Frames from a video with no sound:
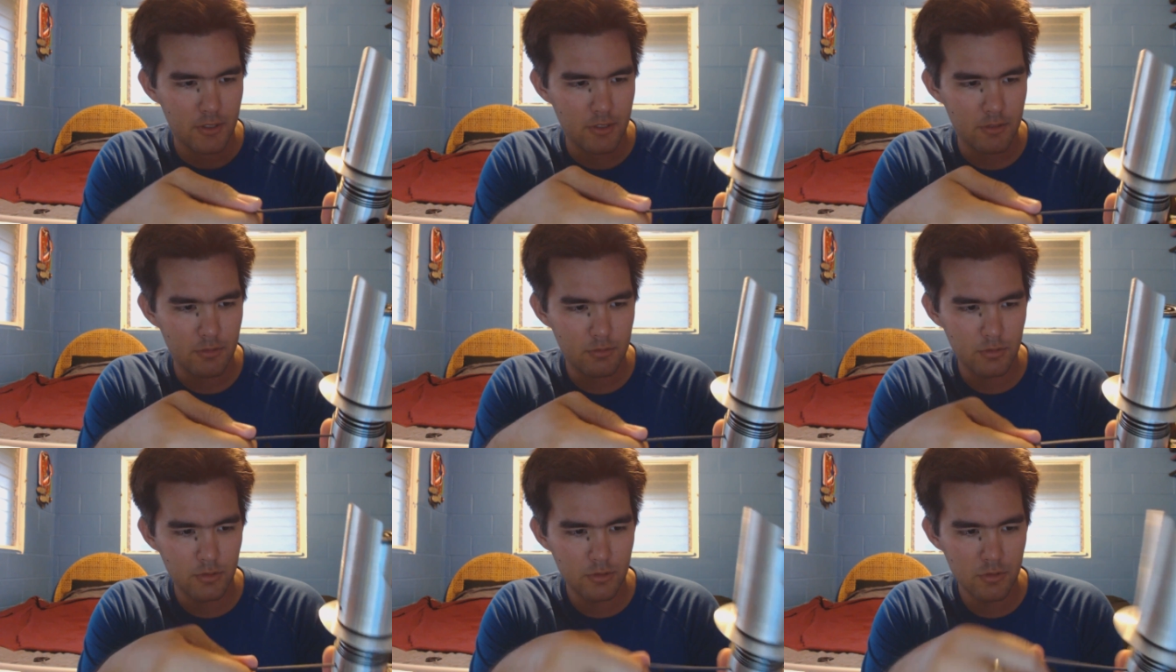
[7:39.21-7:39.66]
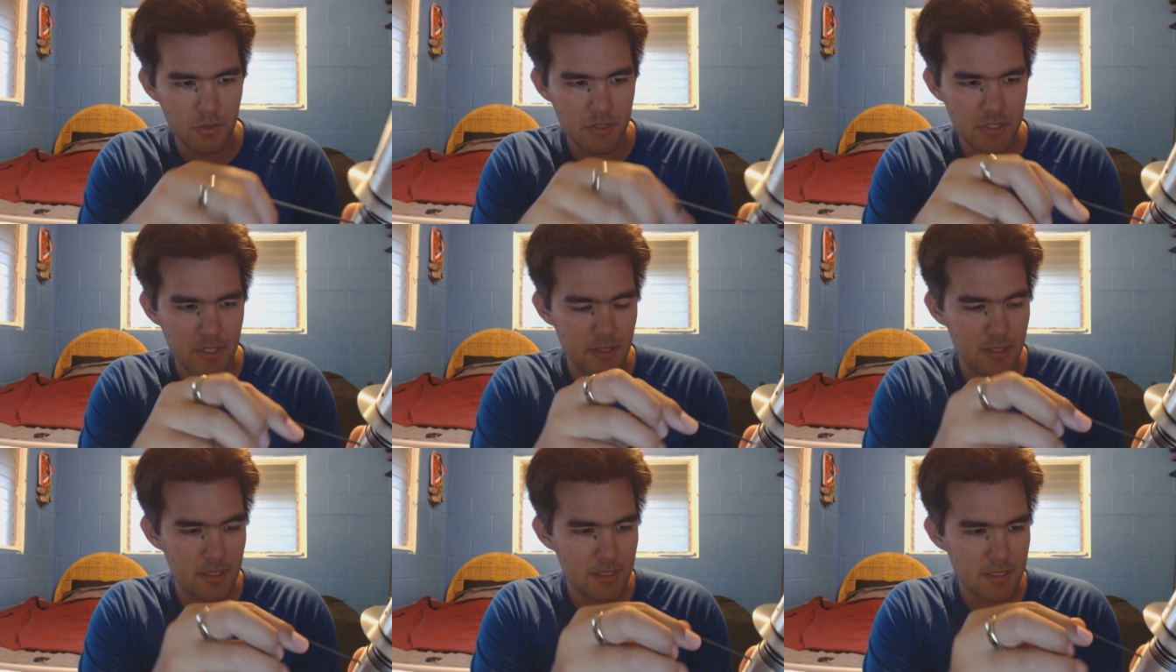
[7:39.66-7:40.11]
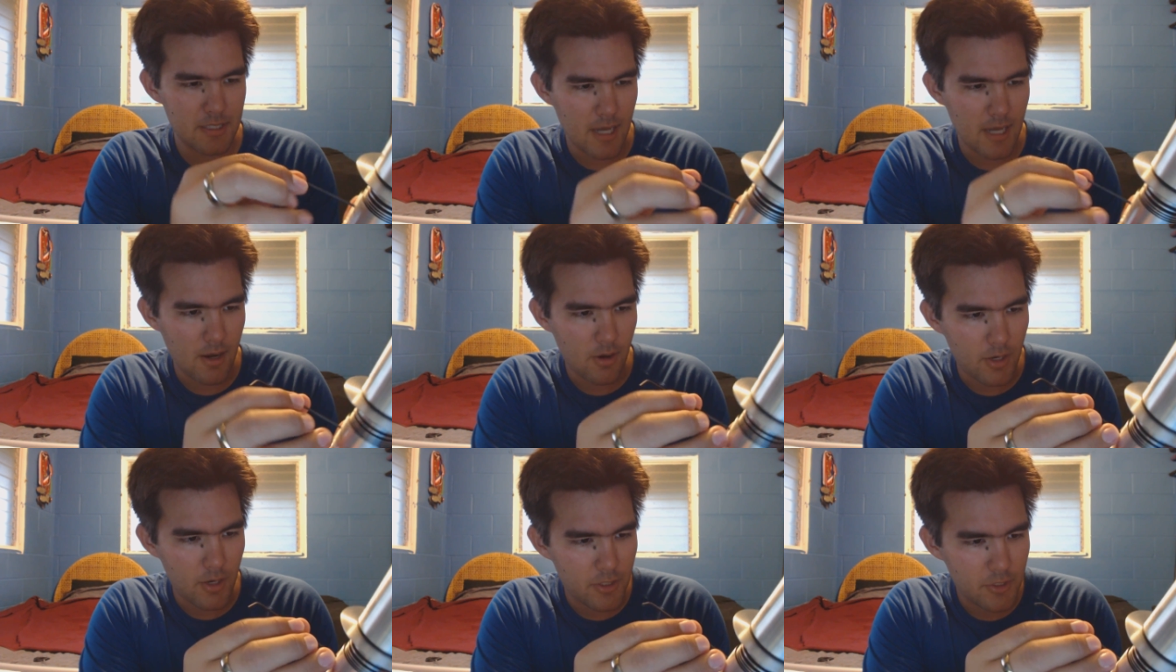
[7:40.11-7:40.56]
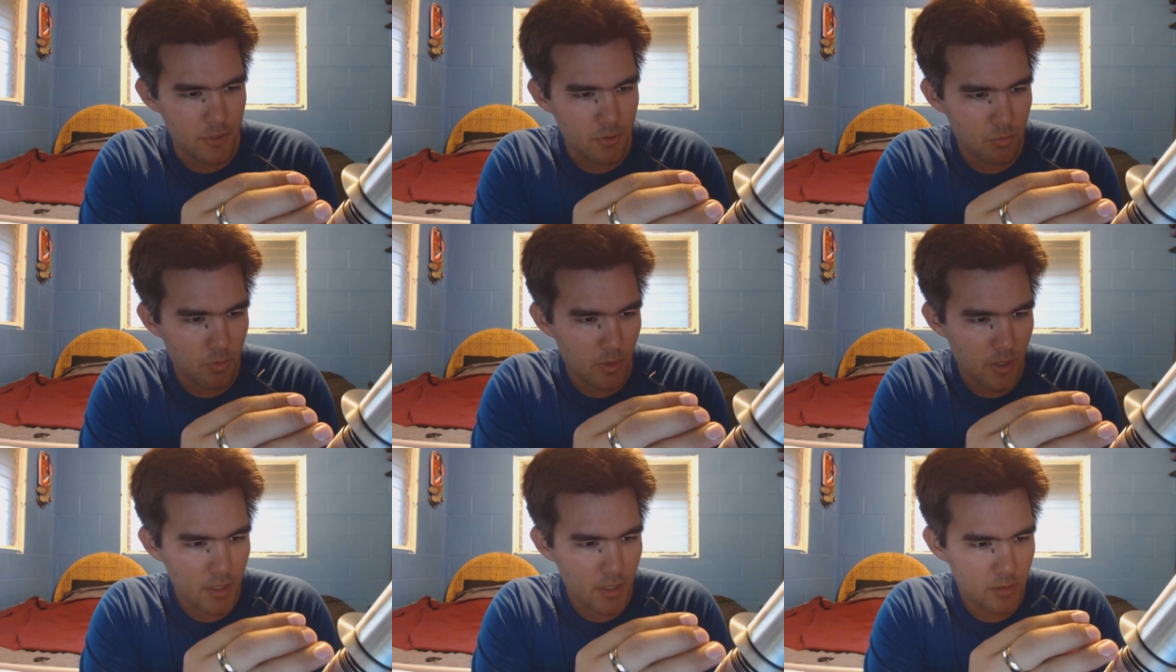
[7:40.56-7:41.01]
You loosen this out, and you
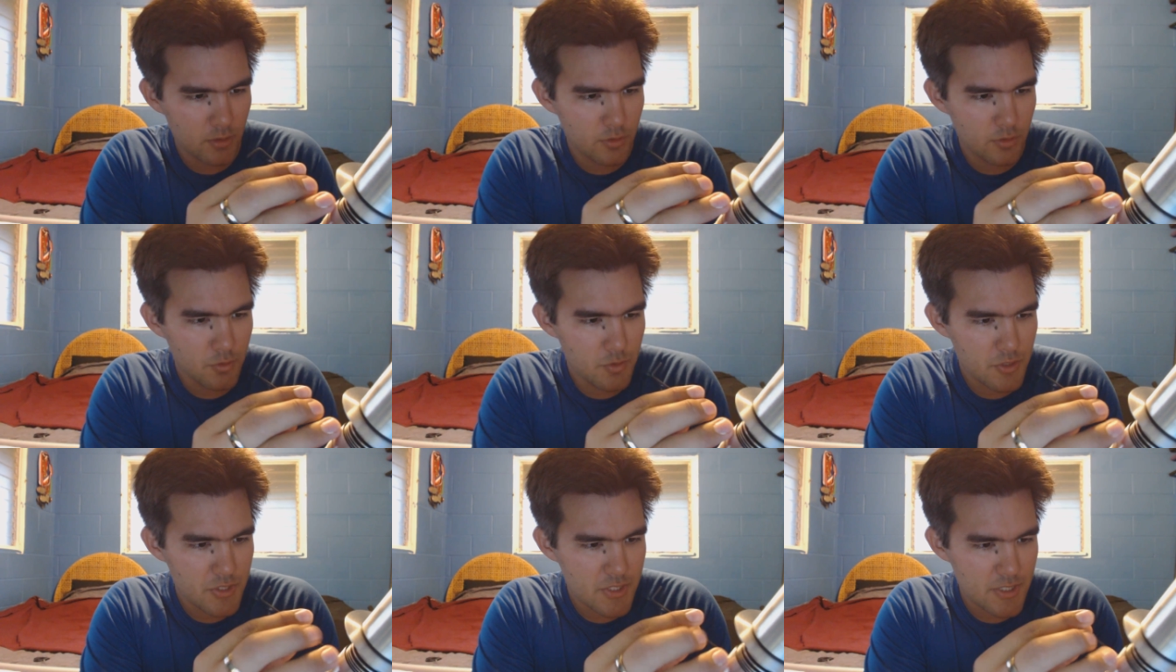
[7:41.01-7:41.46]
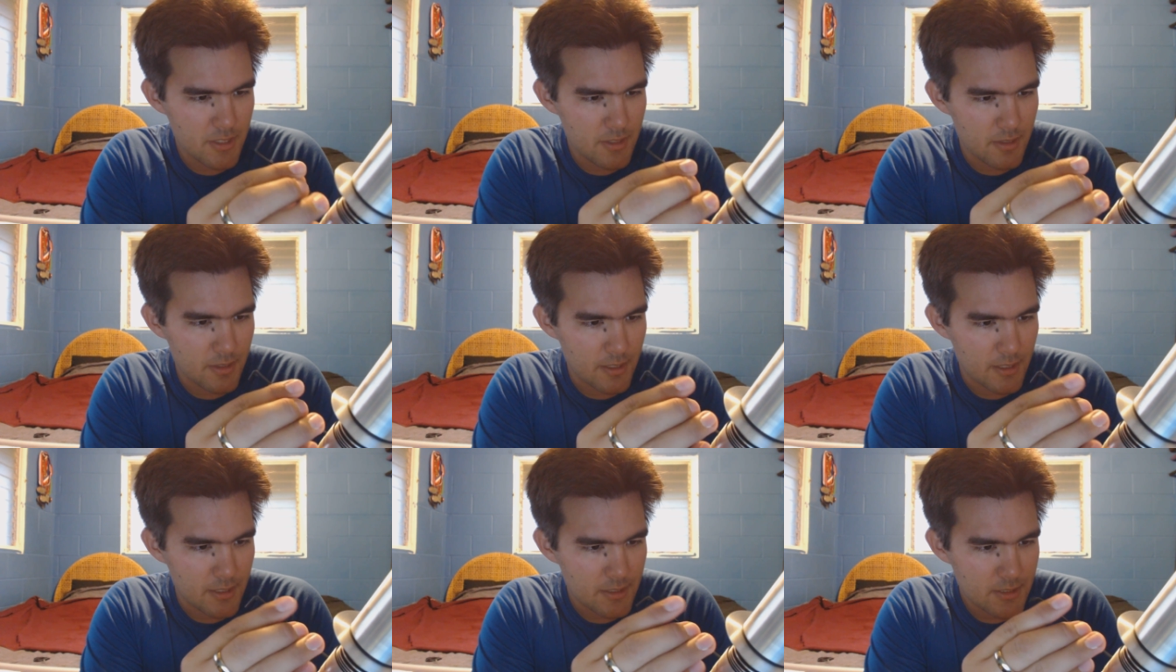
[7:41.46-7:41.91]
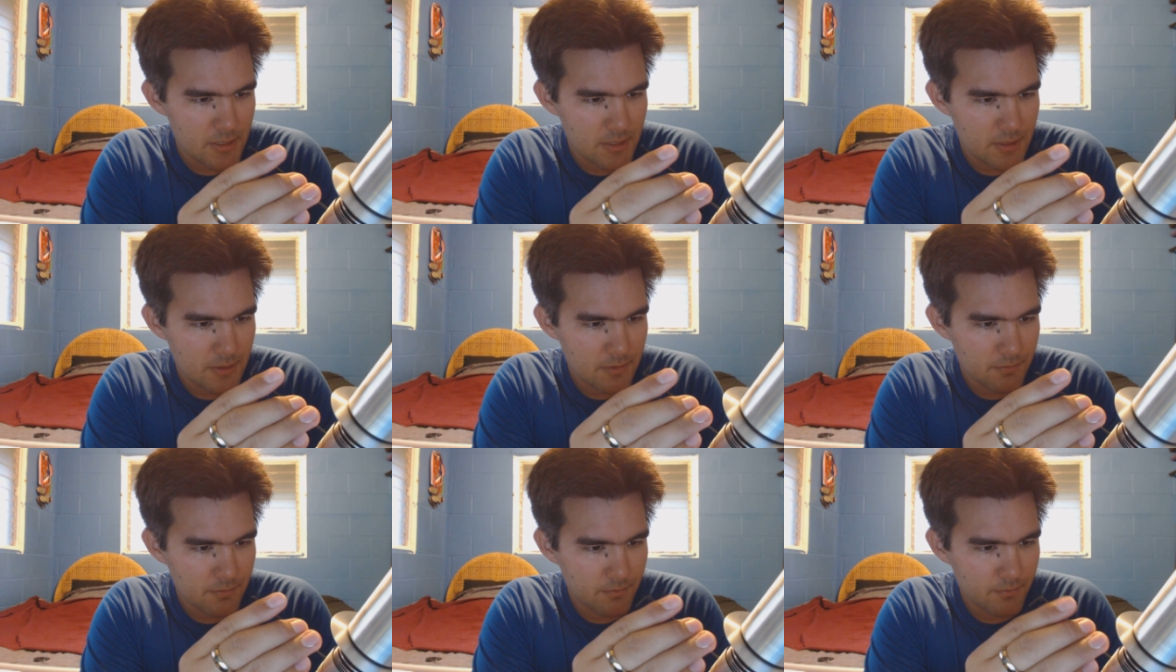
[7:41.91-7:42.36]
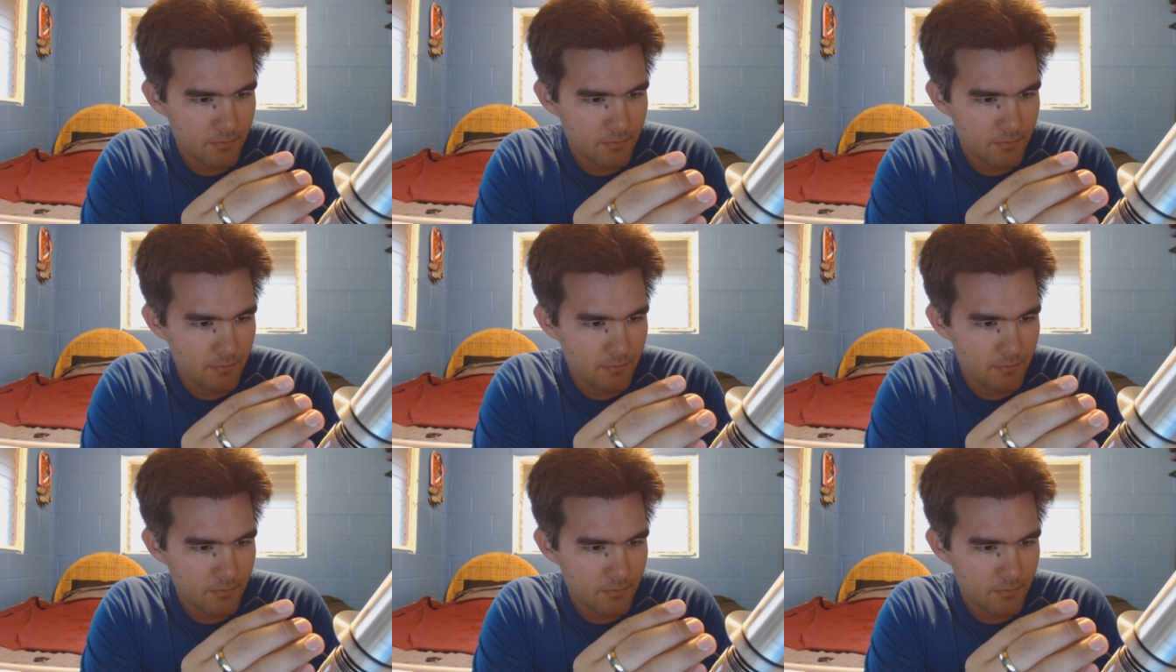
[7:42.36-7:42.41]
want to loosen this